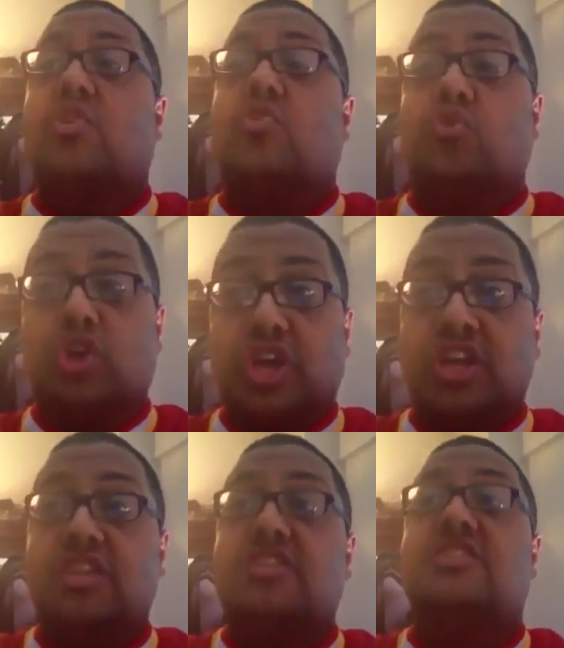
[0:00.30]

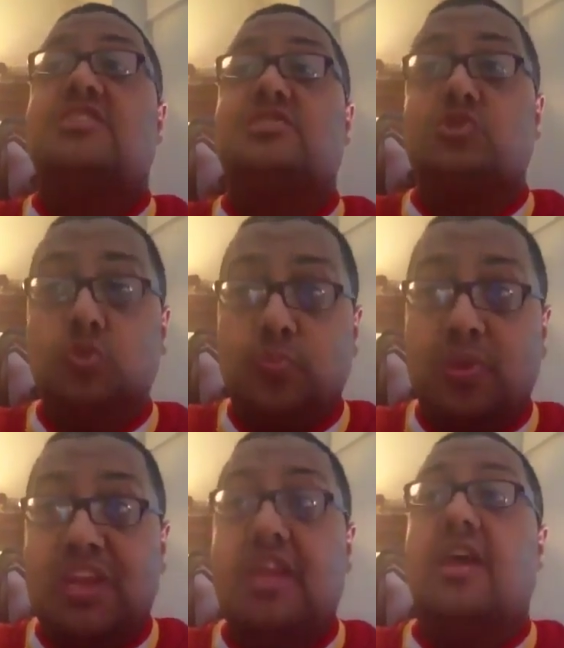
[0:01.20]
Crooked,
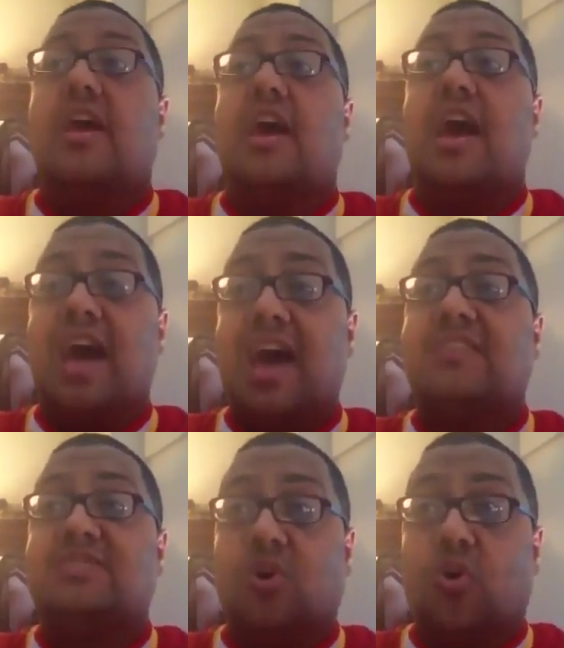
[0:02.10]
stupid,
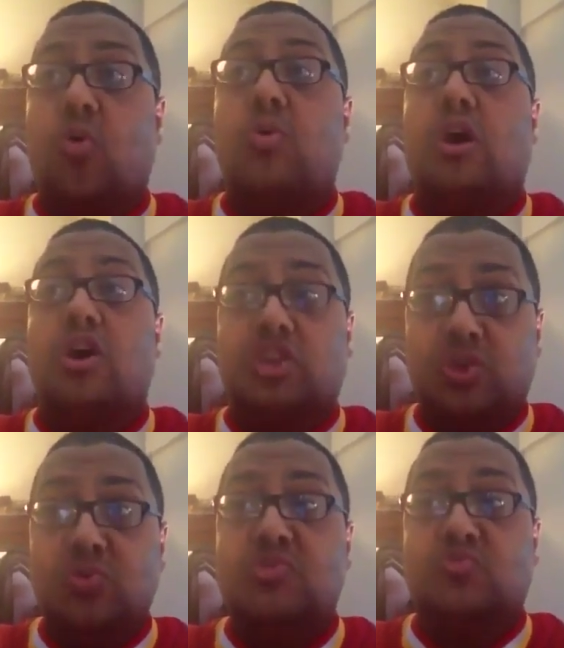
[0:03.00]
asshole,
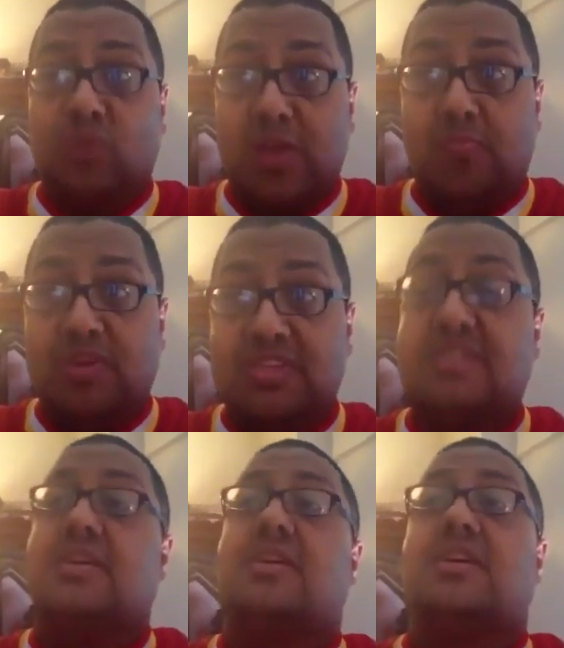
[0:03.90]
accused
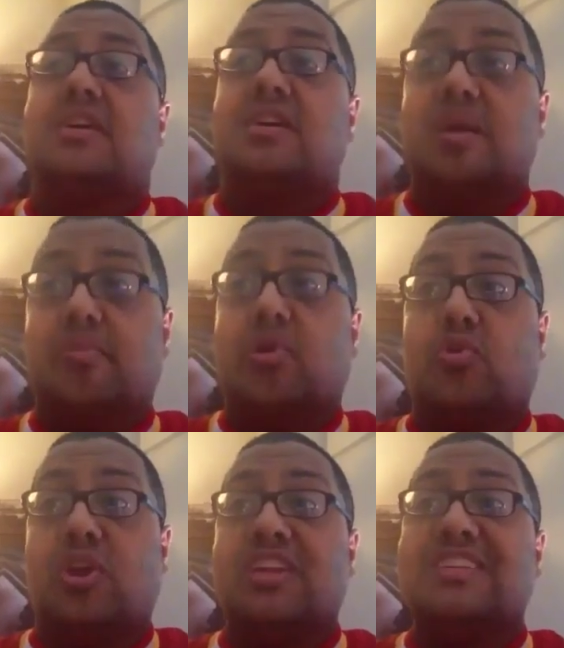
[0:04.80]
rapist,
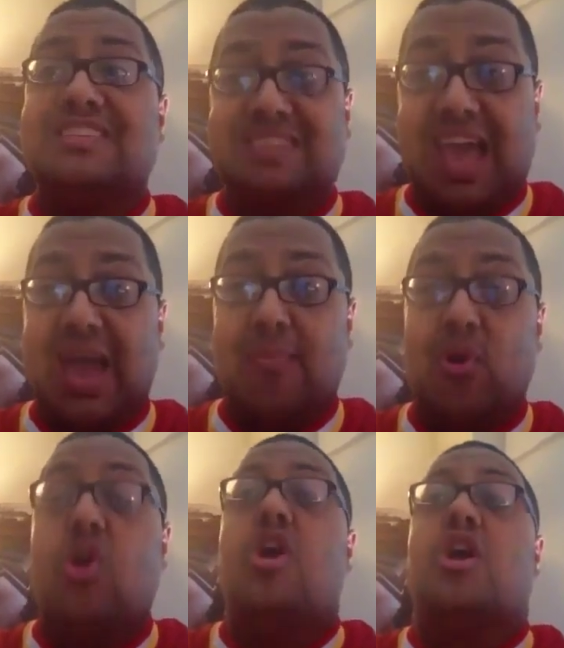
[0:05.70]
hypocrite,
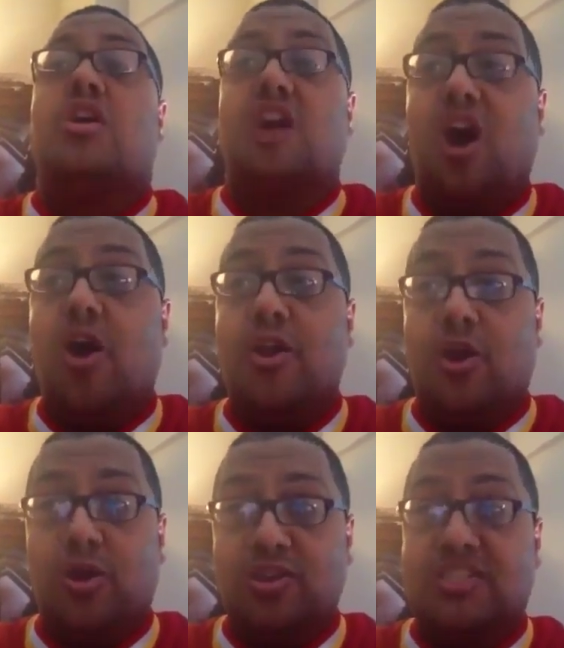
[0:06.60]
scammer, con
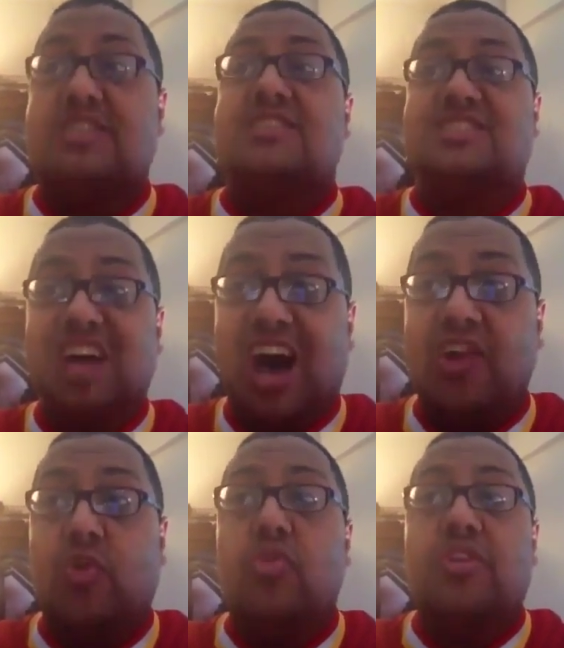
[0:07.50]
artist,
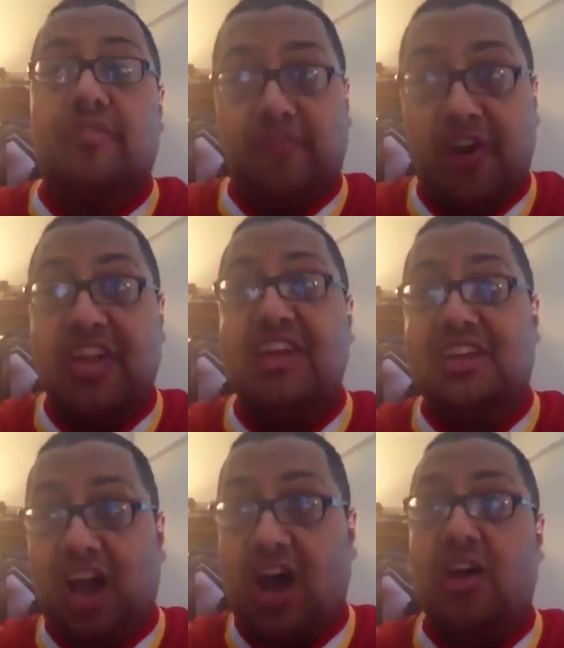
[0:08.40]
Donald the
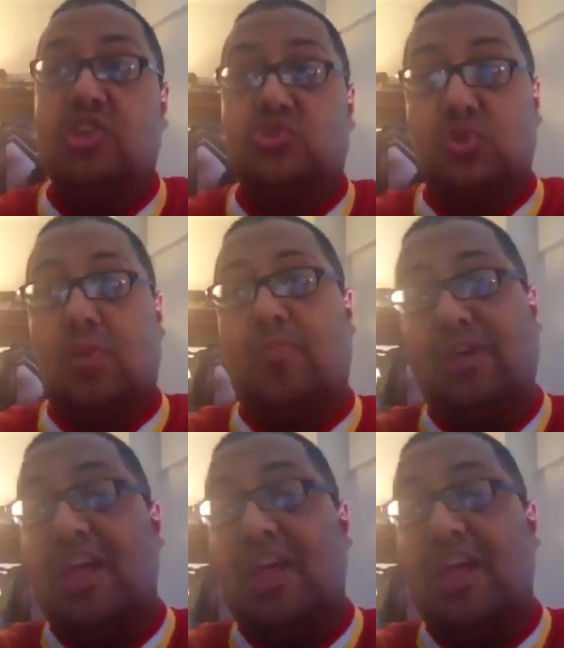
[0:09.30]
fucking con Trump.